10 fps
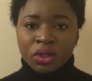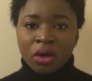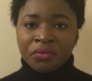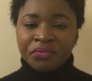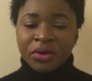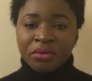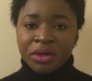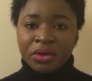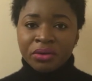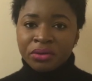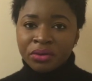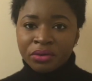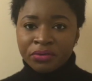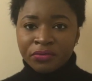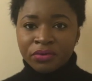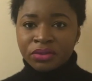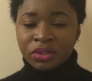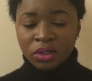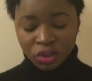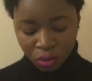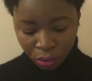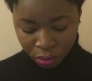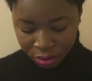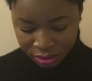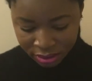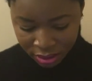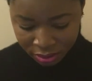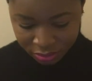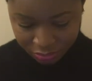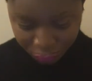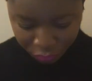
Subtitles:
are very good for such courses.